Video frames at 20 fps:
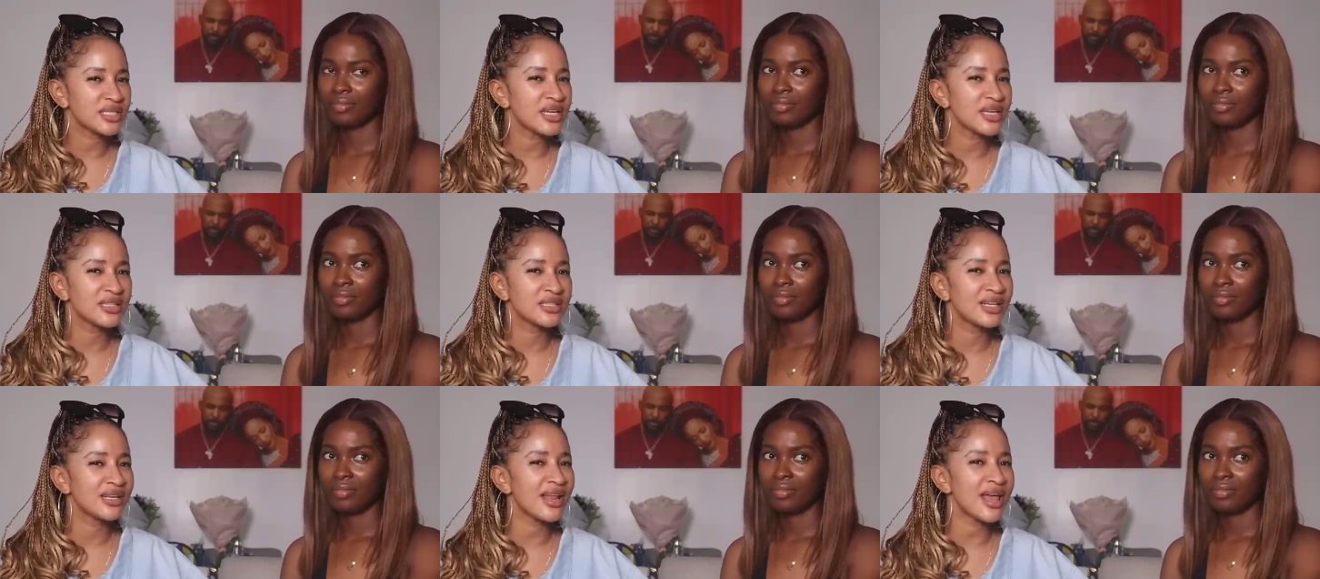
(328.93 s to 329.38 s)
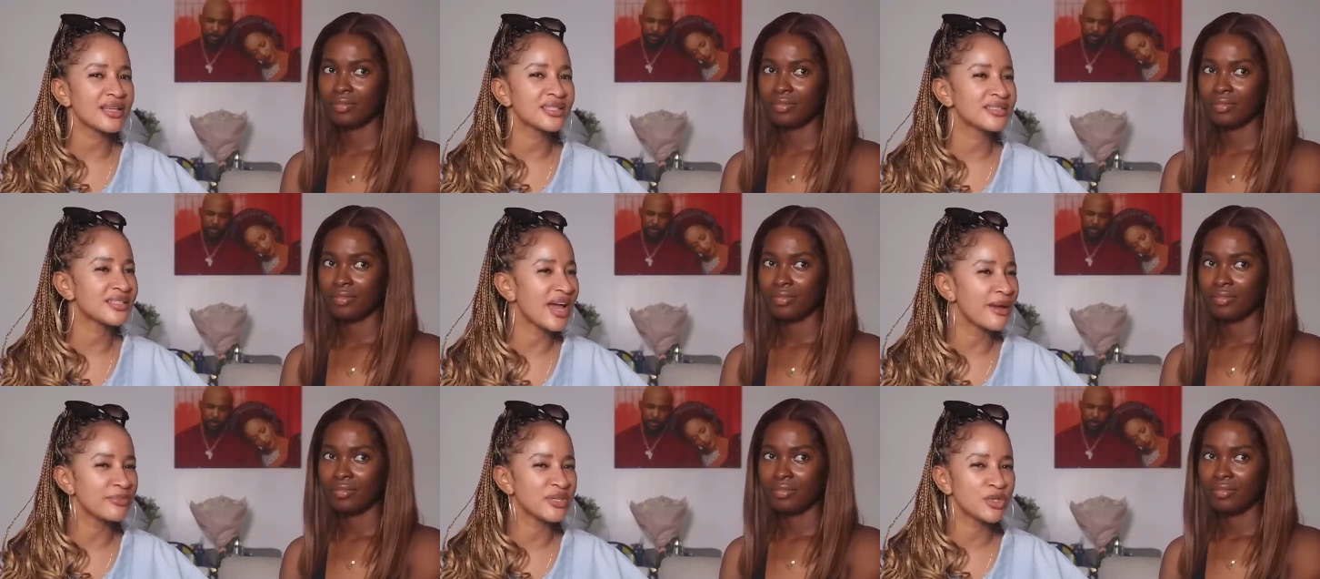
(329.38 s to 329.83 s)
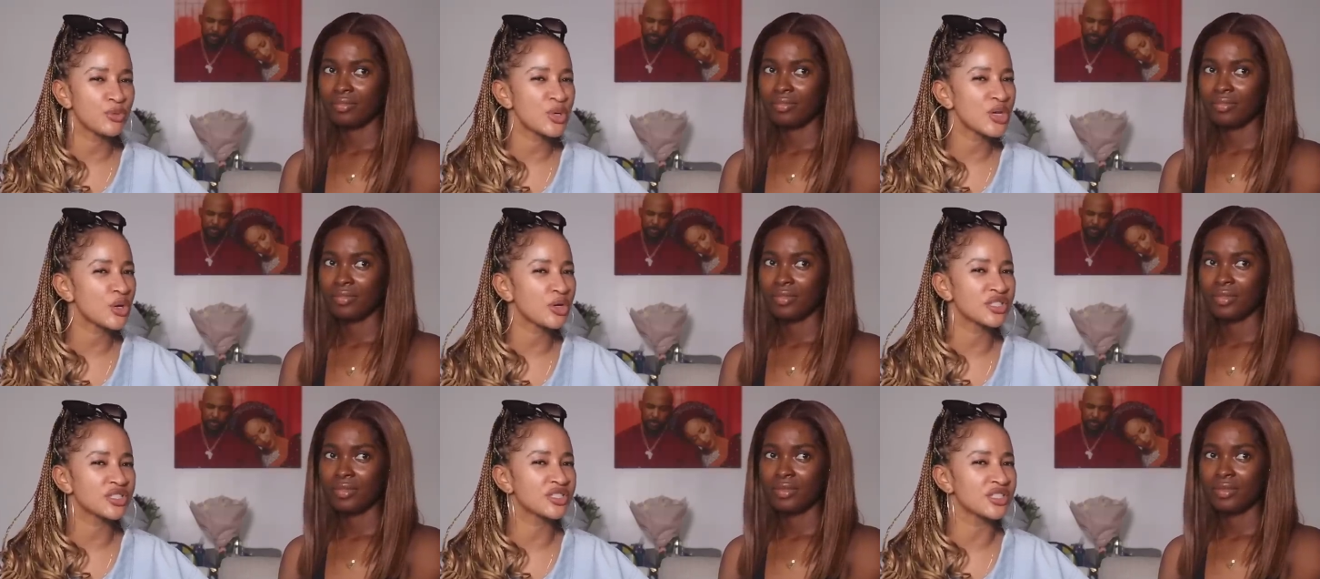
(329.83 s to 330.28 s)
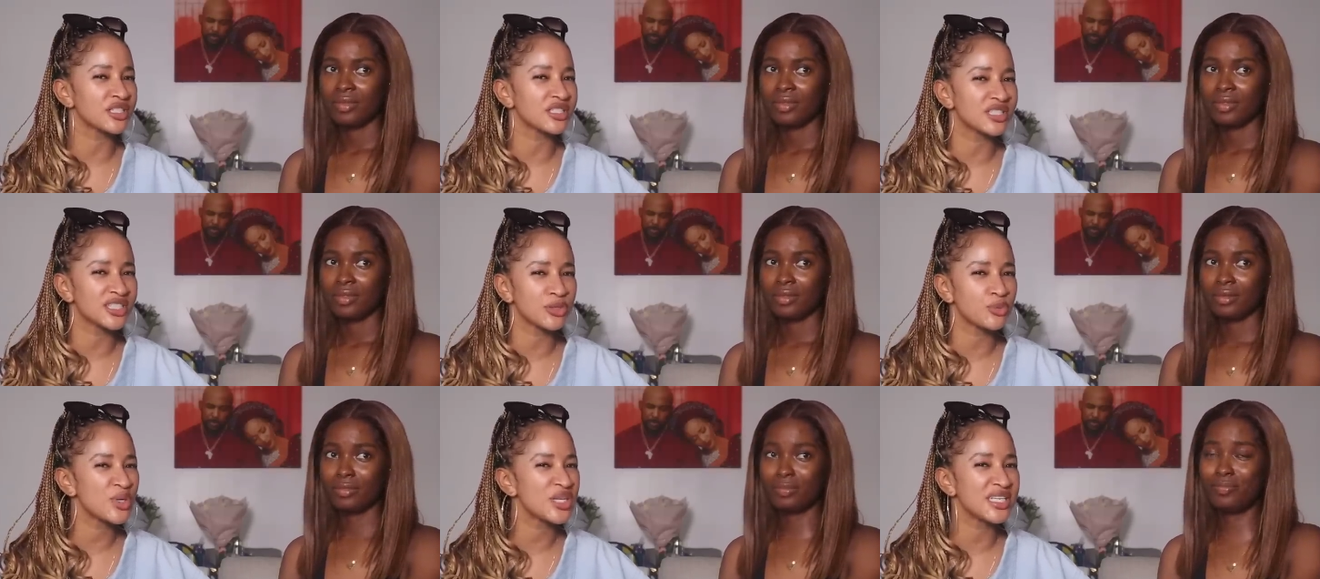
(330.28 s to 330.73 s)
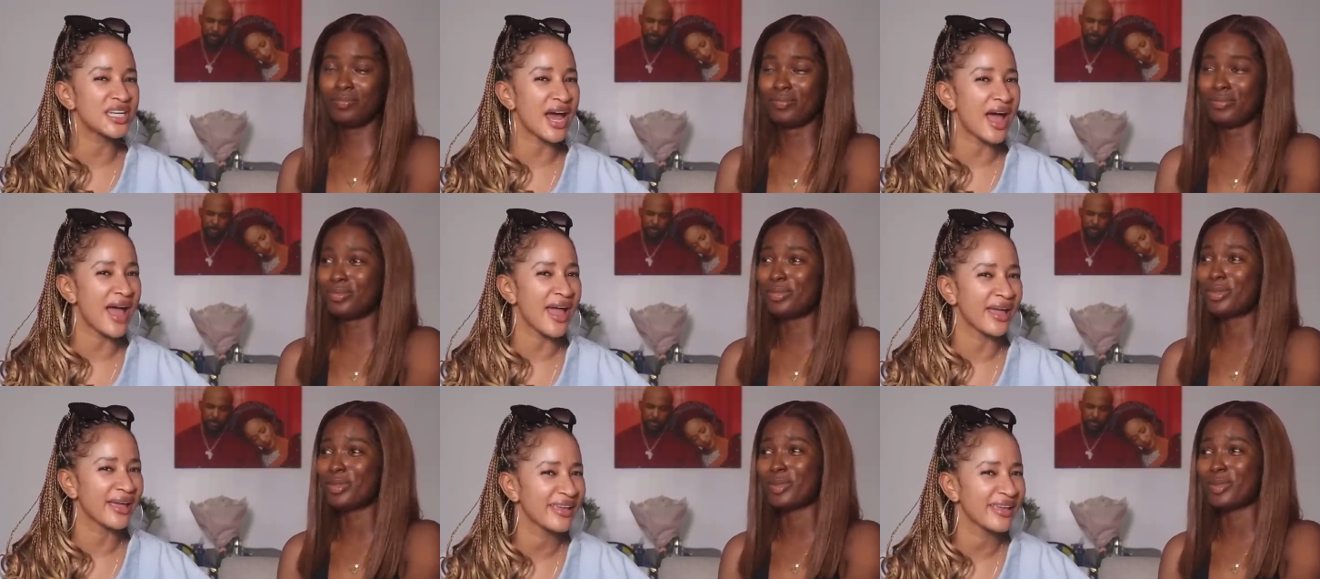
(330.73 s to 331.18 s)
Speaker 1: See, the last time, did we not did we die?